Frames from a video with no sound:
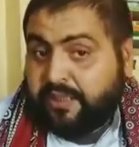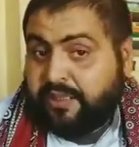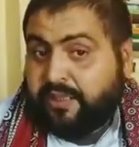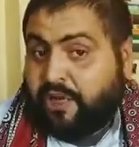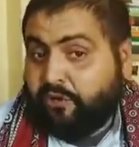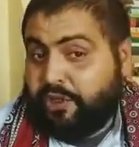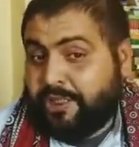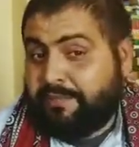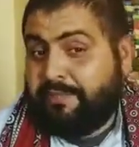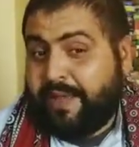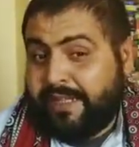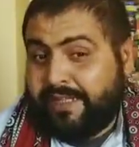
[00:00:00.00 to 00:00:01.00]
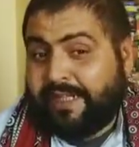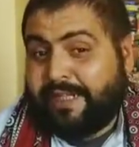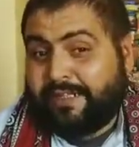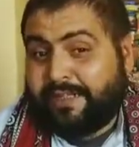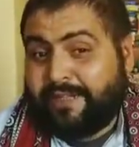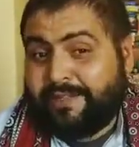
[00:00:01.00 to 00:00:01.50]
Now these male
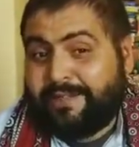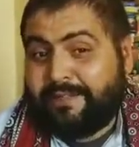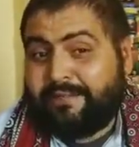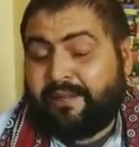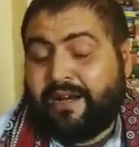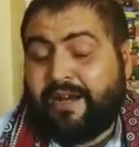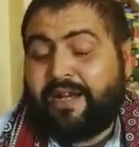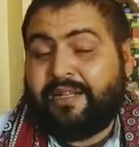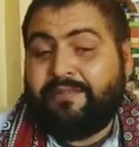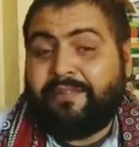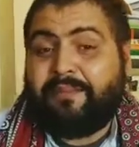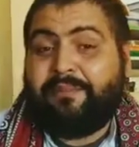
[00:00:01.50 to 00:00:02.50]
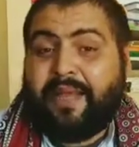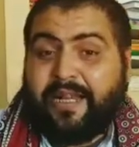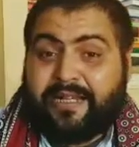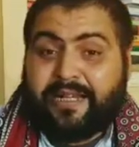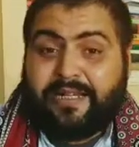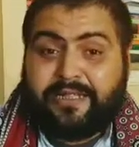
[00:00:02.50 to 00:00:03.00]
characters or even a
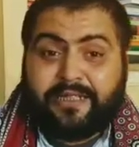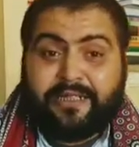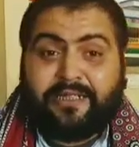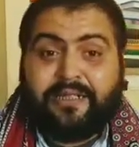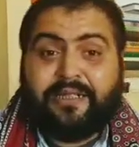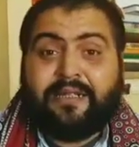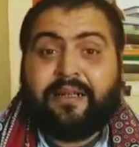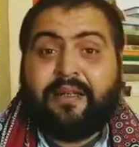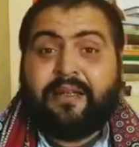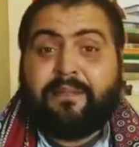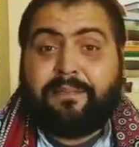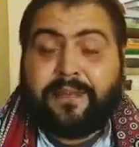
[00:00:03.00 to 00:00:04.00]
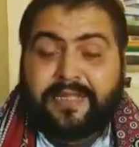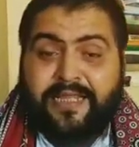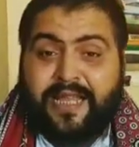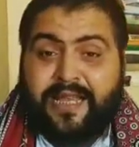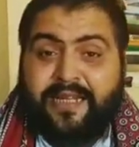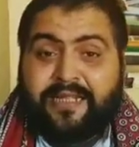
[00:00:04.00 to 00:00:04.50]
male writer
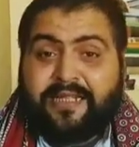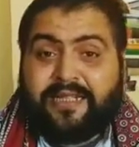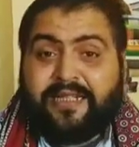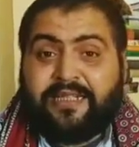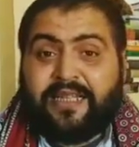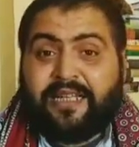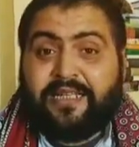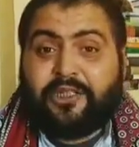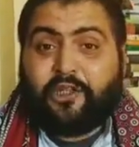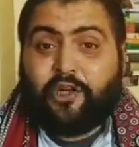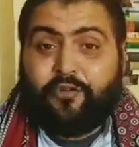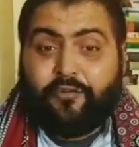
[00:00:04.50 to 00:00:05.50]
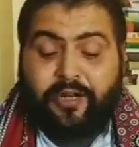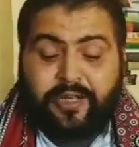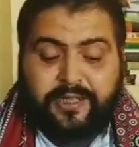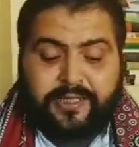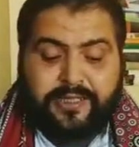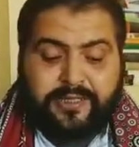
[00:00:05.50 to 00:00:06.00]
present in their literary
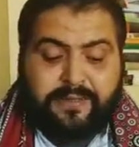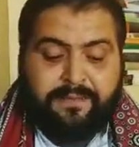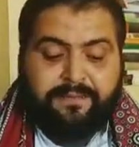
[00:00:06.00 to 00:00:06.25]
works